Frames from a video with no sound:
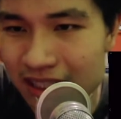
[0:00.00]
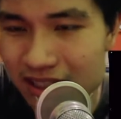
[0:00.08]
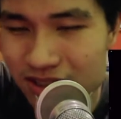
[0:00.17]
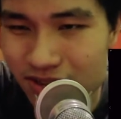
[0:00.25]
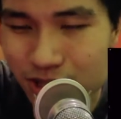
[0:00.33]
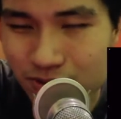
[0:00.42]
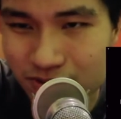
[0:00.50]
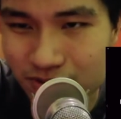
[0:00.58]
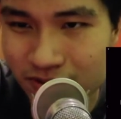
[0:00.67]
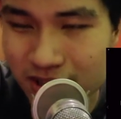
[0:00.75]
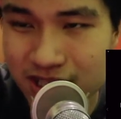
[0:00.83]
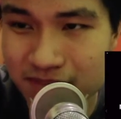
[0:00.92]
So this was
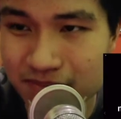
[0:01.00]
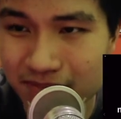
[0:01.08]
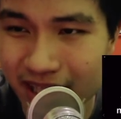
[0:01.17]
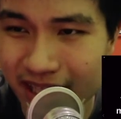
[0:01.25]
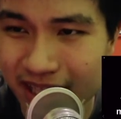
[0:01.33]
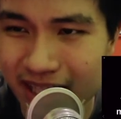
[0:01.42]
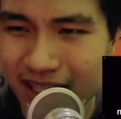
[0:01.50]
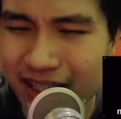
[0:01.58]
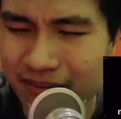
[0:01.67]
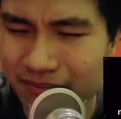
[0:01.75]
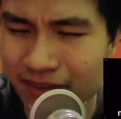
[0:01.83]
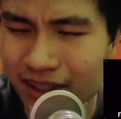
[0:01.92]
requested like
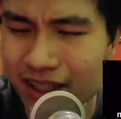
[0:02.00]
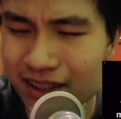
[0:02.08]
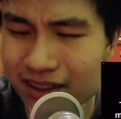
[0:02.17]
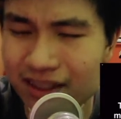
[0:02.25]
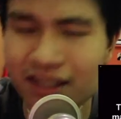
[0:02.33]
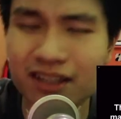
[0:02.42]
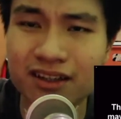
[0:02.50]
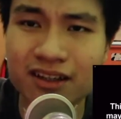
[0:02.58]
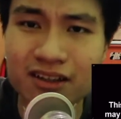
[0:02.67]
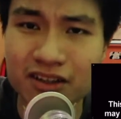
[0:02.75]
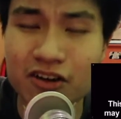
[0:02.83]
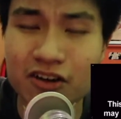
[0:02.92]
not
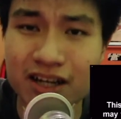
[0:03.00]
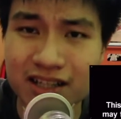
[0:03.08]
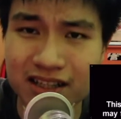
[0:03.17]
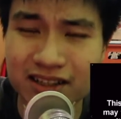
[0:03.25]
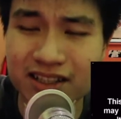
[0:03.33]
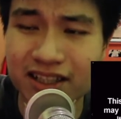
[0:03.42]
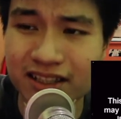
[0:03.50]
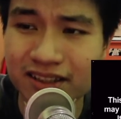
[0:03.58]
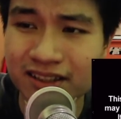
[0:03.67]
long ago, I think.